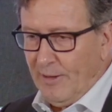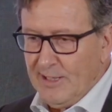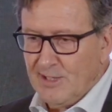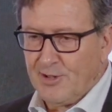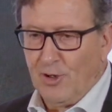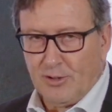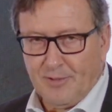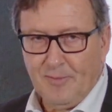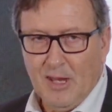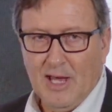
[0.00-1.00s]
with this
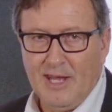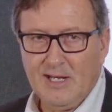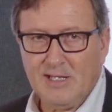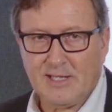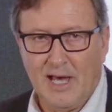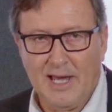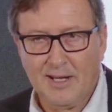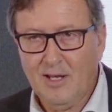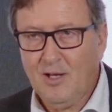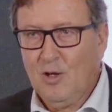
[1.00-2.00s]
thought, and it is
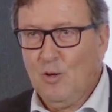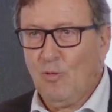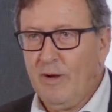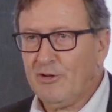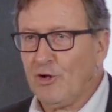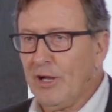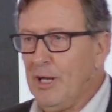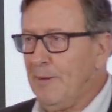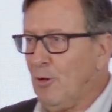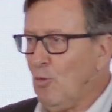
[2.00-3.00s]
that we are talking
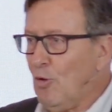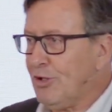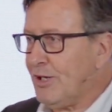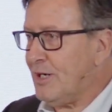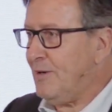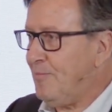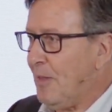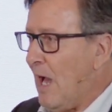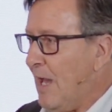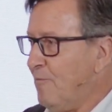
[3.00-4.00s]
about water
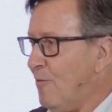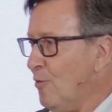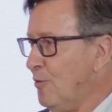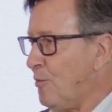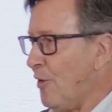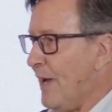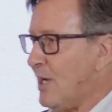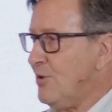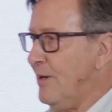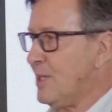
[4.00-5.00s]
and food
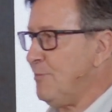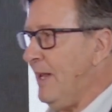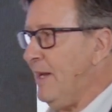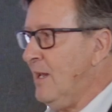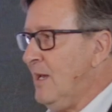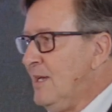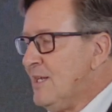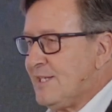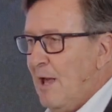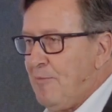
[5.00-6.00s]
production as being
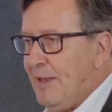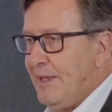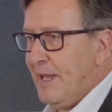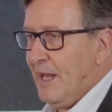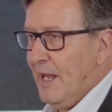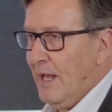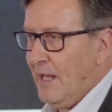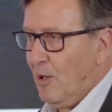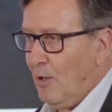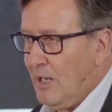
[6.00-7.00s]
something that
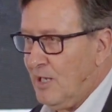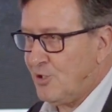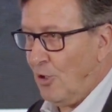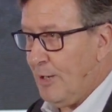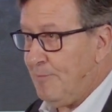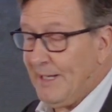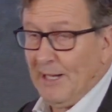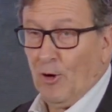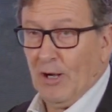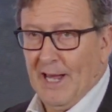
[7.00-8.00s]
it's only met
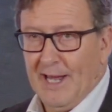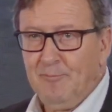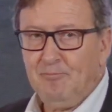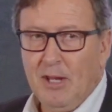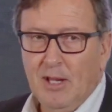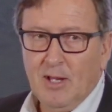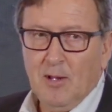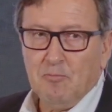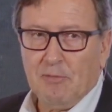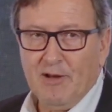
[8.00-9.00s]
on land,
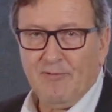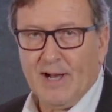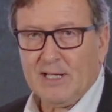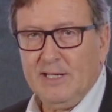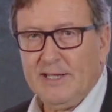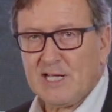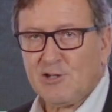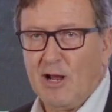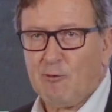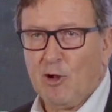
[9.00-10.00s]
but in fact
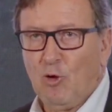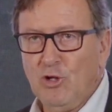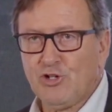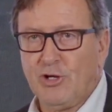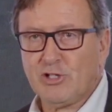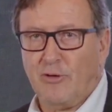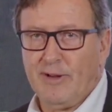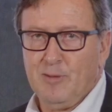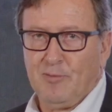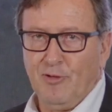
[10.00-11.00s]
industrial aquaculture is
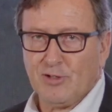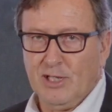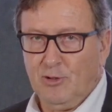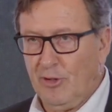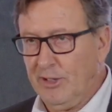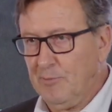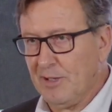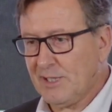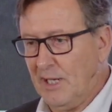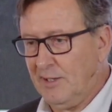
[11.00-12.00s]
already producing
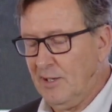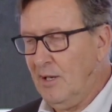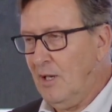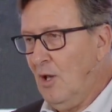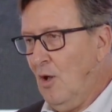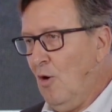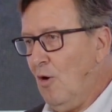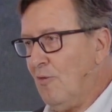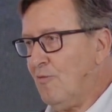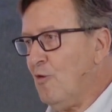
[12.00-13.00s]
20%
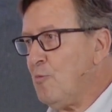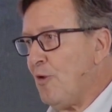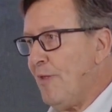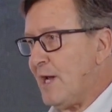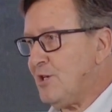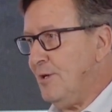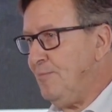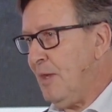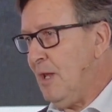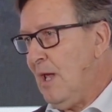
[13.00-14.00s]
of food production
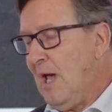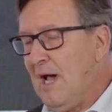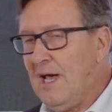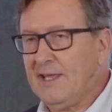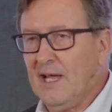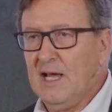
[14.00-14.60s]
at